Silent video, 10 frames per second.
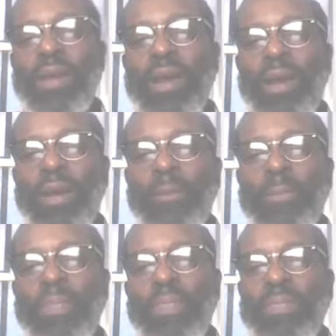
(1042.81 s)
Uh,
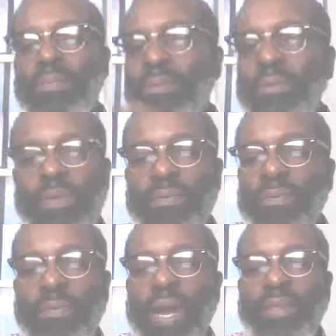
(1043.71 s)

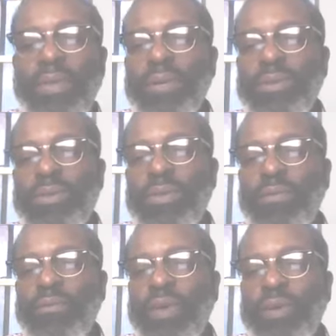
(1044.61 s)
Matthew
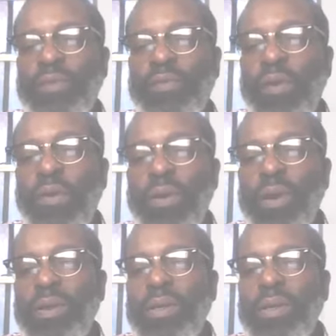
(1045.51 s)
verse 4